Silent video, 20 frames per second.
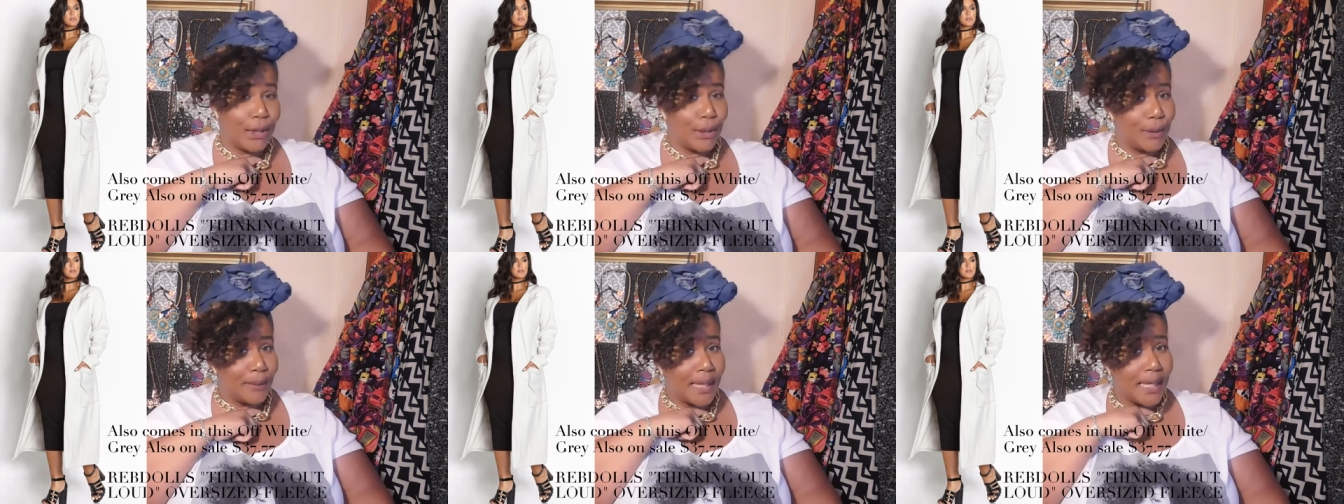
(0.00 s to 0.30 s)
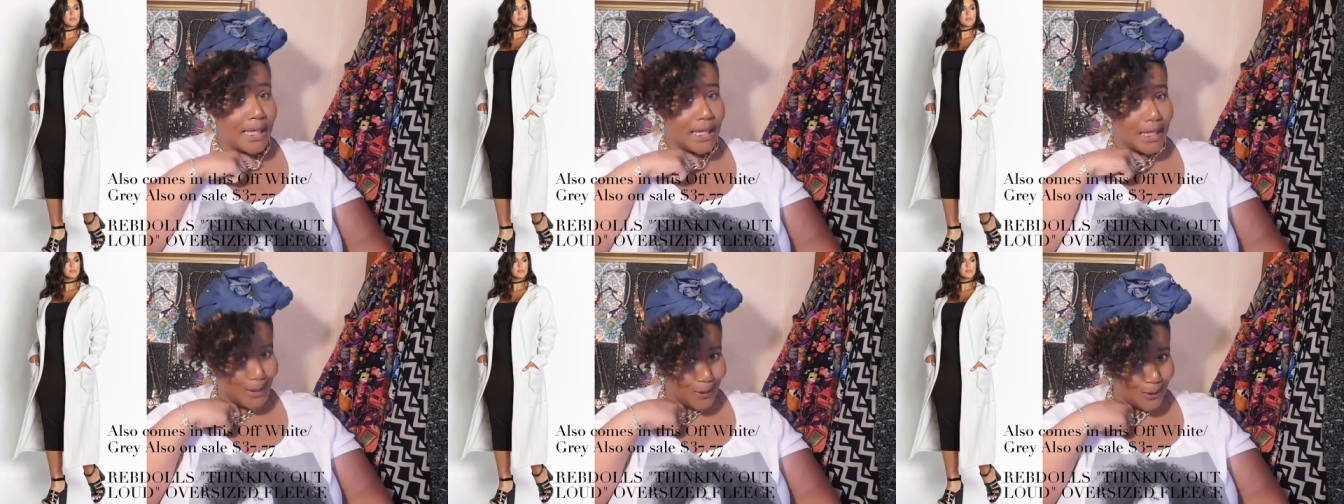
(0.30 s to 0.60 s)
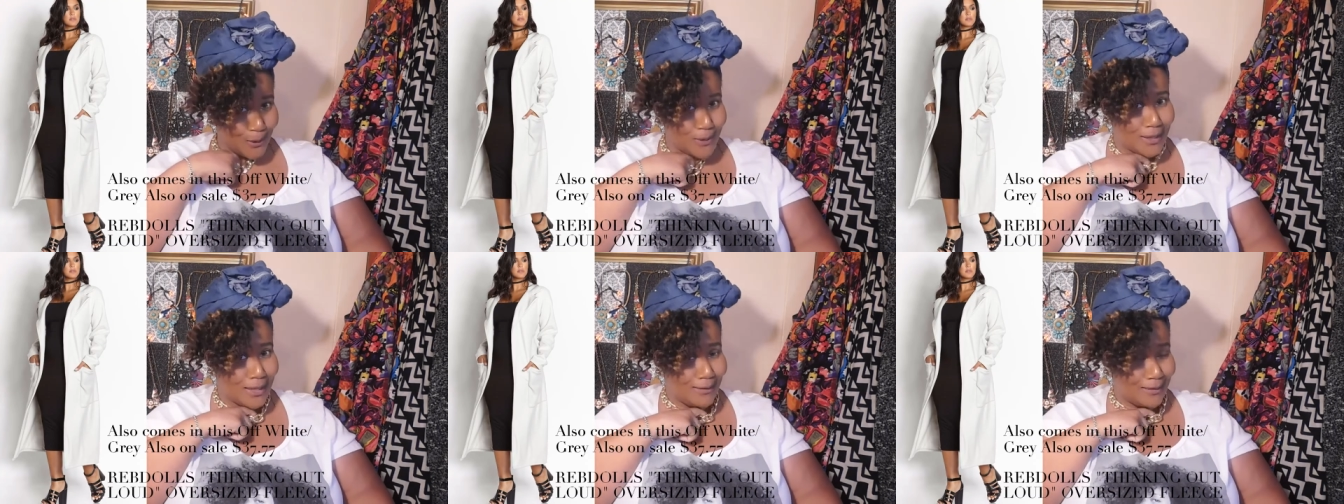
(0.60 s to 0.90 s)
You may get
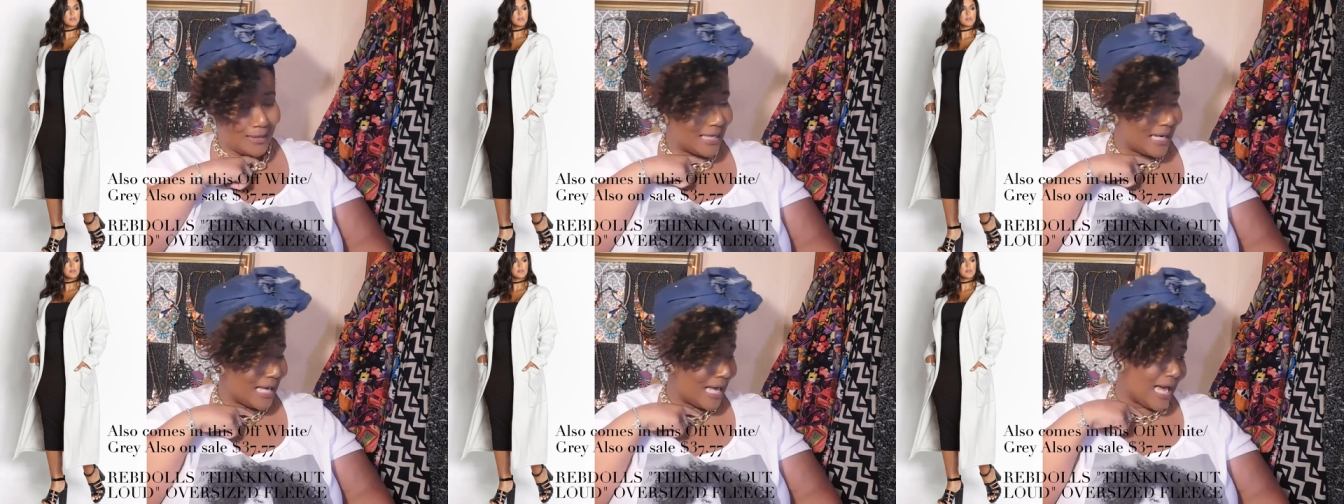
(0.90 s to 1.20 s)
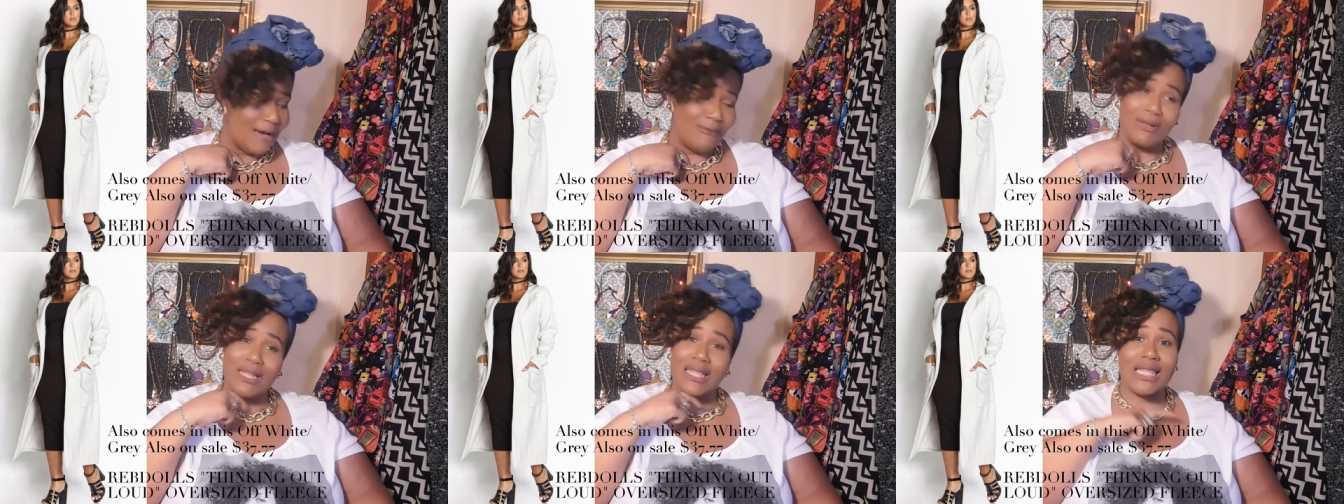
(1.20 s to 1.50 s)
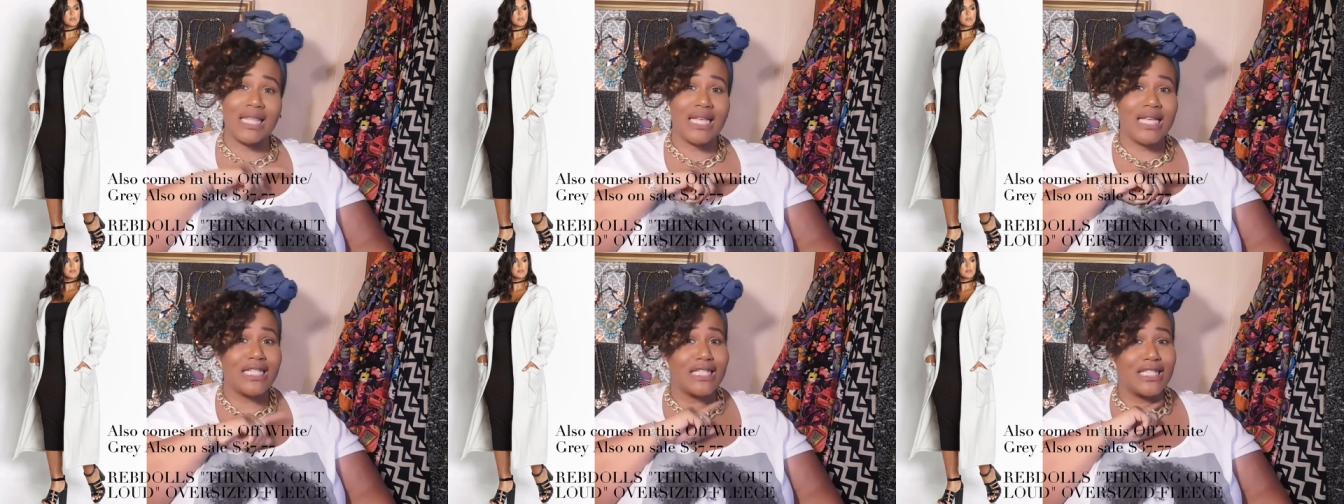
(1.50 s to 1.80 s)
you something tonight with
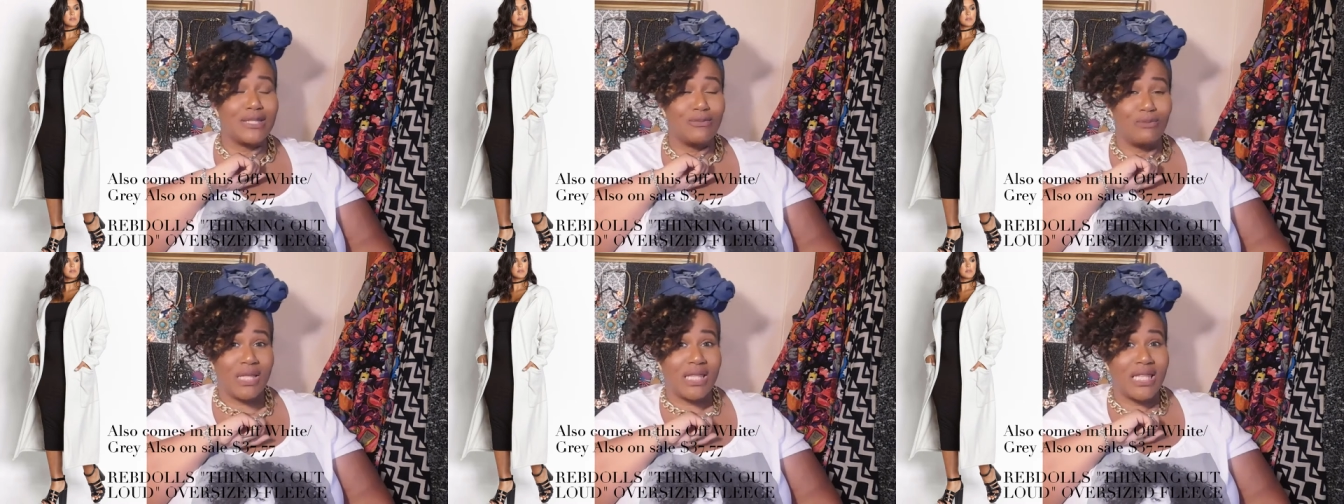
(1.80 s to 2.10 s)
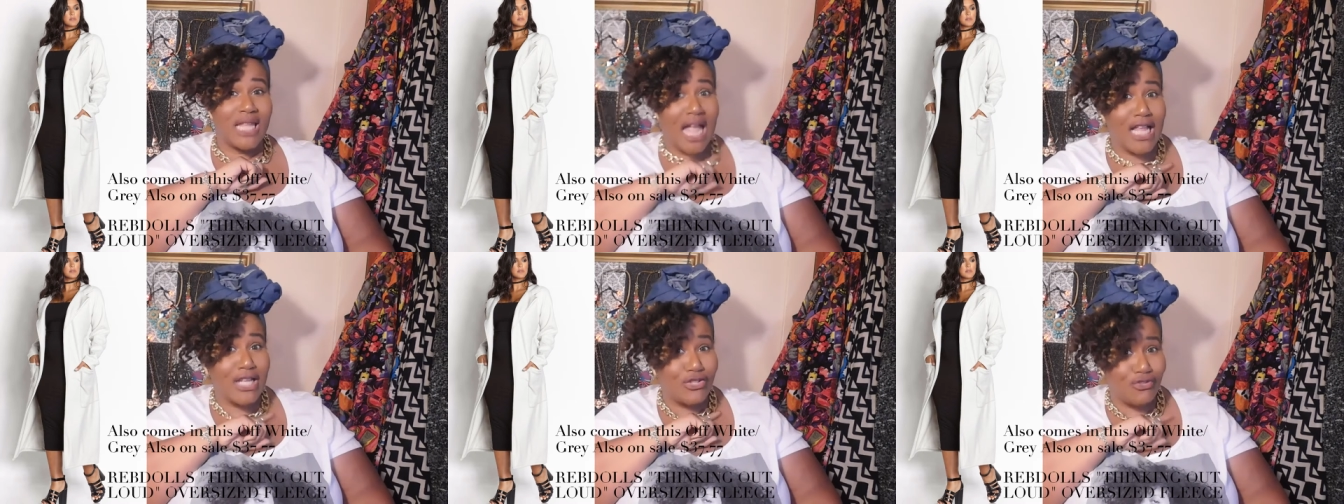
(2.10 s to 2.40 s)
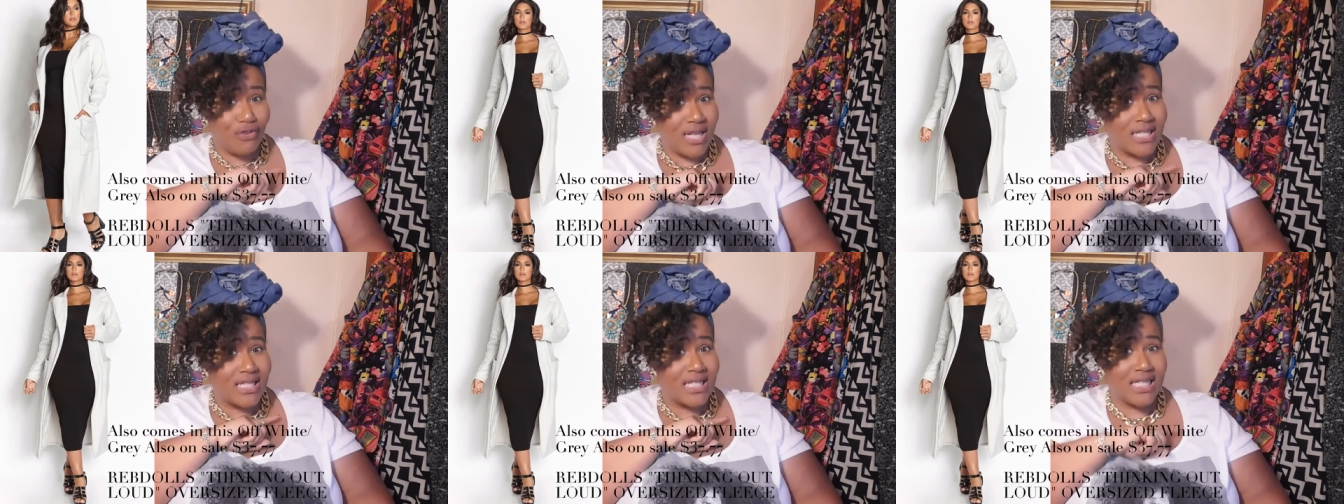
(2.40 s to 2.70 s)
this, with that
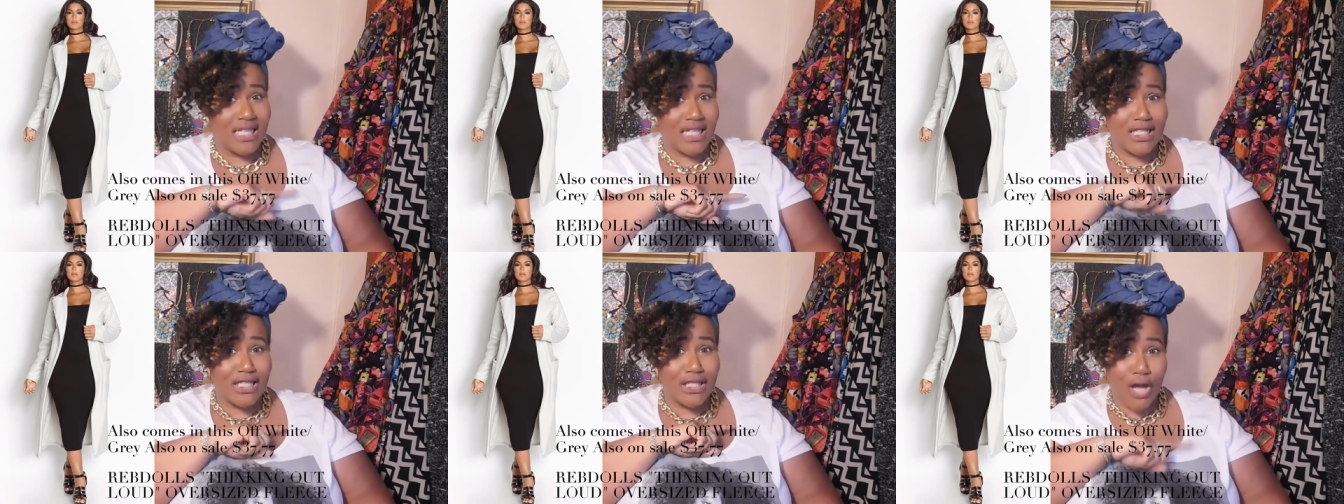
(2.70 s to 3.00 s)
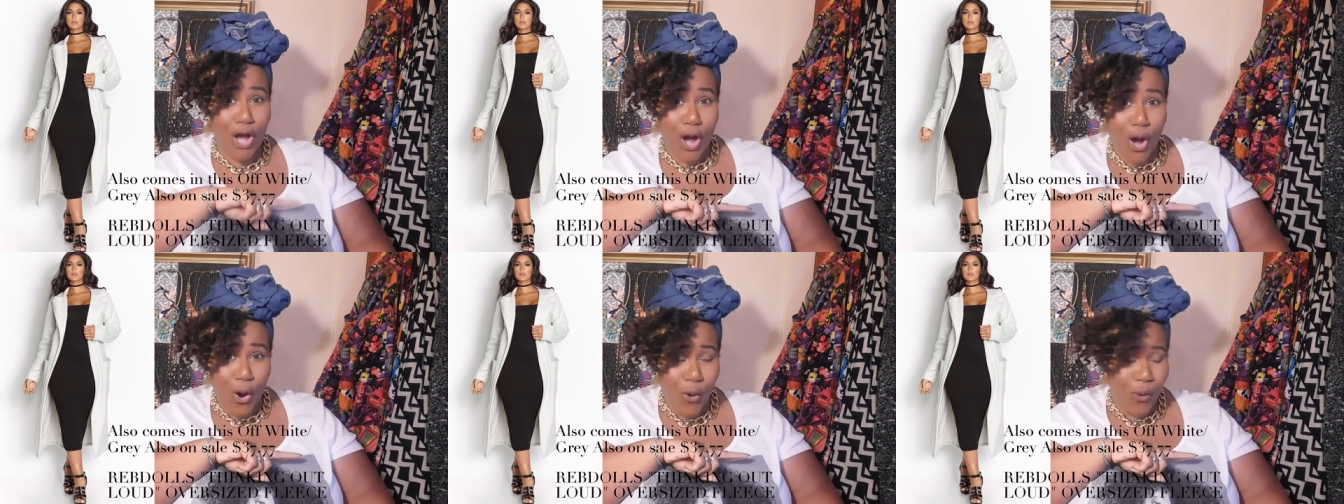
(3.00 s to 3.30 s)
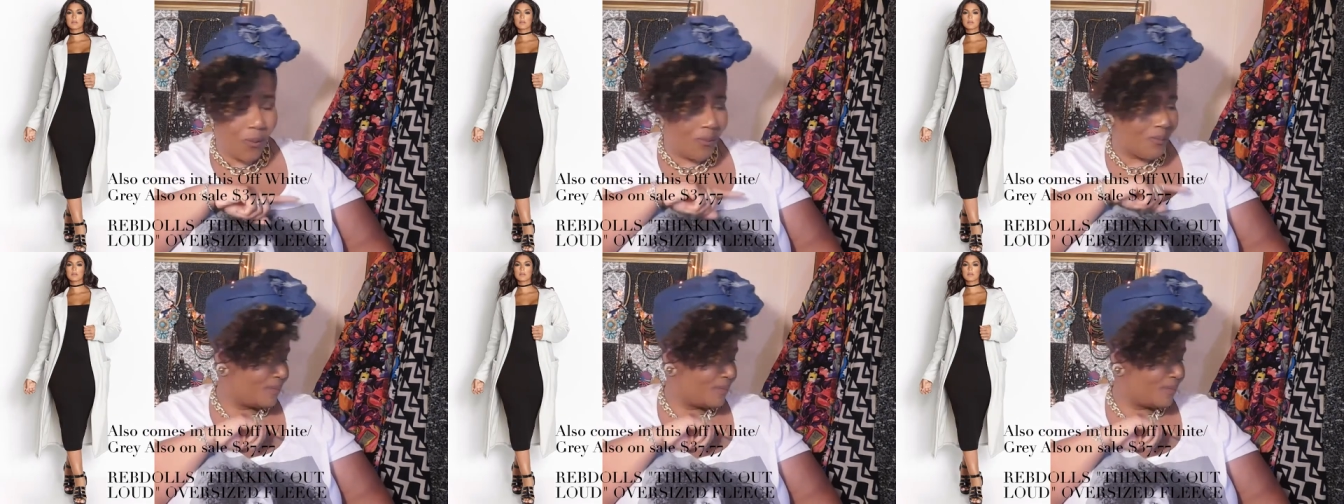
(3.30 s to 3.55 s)
dress and this coat.